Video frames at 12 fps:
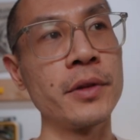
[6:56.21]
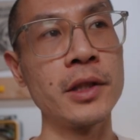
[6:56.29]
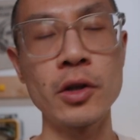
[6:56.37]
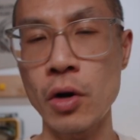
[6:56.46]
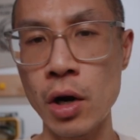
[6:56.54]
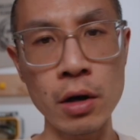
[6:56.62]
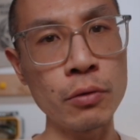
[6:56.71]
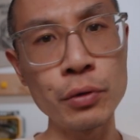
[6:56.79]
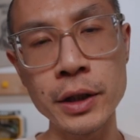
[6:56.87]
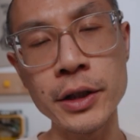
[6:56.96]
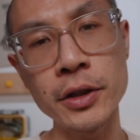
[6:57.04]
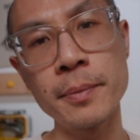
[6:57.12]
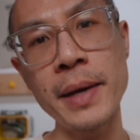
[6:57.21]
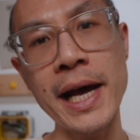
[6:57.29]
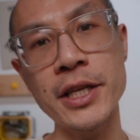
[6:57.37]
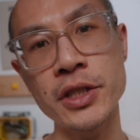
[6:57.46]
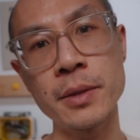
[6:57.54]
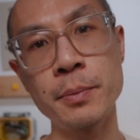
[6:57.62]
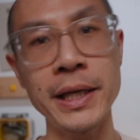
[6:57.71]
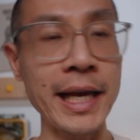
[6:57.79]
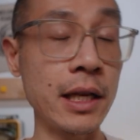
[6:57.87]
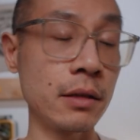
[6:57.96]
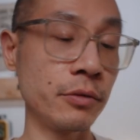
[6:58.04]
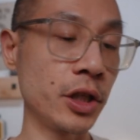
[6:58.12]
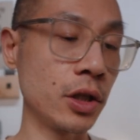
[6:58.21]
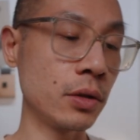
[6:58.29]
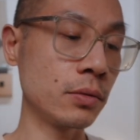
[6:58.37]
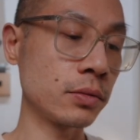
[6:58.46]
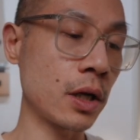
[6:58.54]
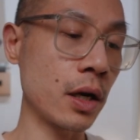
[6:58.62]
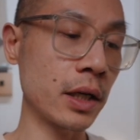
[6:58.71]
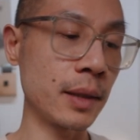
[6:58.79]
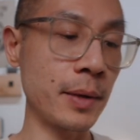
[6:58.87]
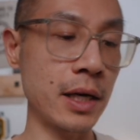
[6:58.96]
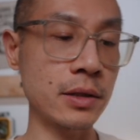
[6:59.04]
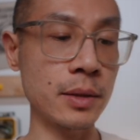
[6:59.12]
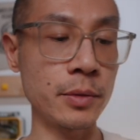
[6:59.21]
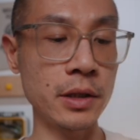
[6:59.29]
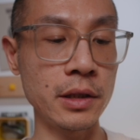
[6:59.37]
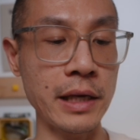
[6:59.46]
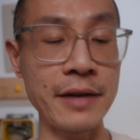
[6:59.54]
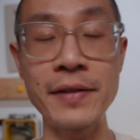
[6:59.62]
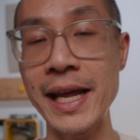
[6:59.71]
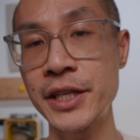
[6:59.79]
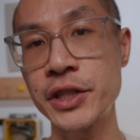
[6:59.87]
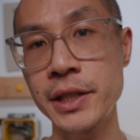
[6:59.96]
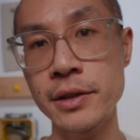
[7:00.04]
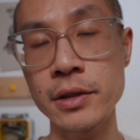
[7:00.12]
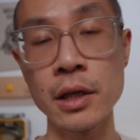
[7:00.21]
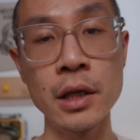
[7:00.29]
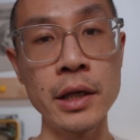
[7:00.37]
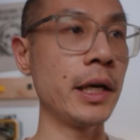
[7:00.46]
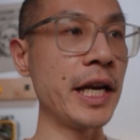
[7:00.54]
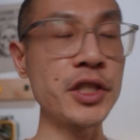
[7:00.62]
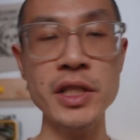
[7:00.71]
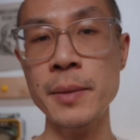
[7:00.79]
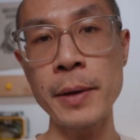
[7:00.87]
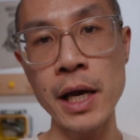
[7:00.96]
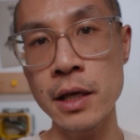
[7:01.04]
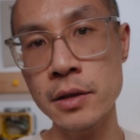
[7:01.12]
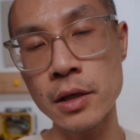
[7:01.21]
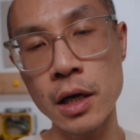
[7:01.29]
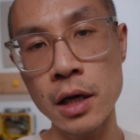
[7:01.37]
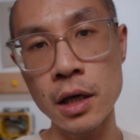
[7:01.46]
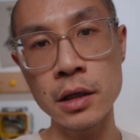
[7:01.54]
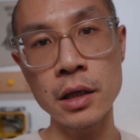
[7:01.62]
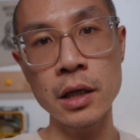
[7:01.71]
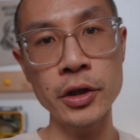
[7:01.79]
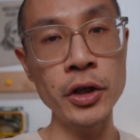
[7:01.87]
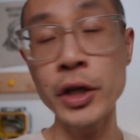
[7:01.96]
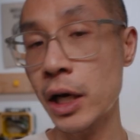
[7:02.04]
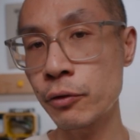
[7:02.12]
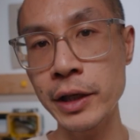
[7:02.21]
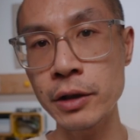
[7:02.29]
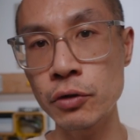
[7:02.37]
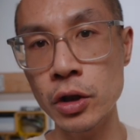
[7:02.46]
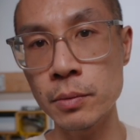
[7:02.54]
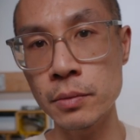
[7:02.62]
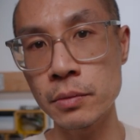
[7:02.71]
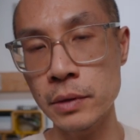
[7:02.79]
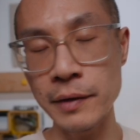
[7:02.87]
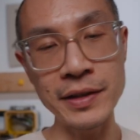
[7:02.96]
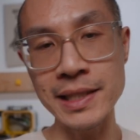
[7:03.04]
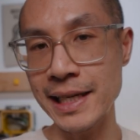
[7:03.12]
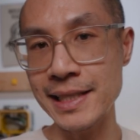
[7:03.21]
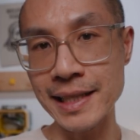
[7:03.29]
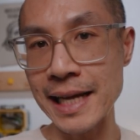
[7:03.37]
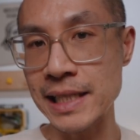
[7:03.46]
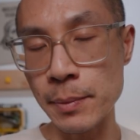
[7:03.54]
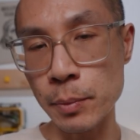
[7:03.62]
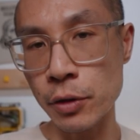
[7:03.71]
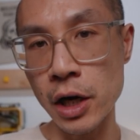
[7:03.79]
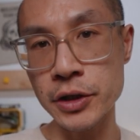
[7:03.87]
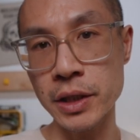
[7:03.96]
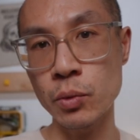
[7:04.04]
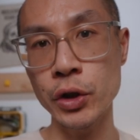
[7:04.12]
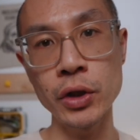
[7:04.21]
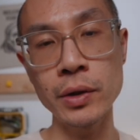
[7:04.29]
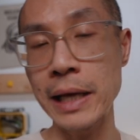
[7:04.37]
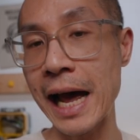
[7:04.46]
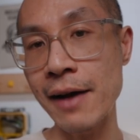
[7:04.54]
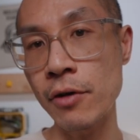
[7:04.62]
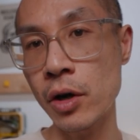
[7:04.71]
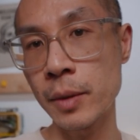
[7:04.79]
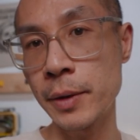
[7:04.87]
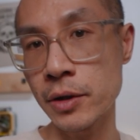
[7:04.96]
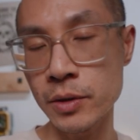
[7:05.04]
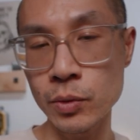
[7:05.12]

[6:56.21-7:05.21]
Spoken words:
they're all a really good match. But again, you know, talking about some of the advantages, it just depends on, you know, you got to read the room. Is it that type of project where you have all the bells and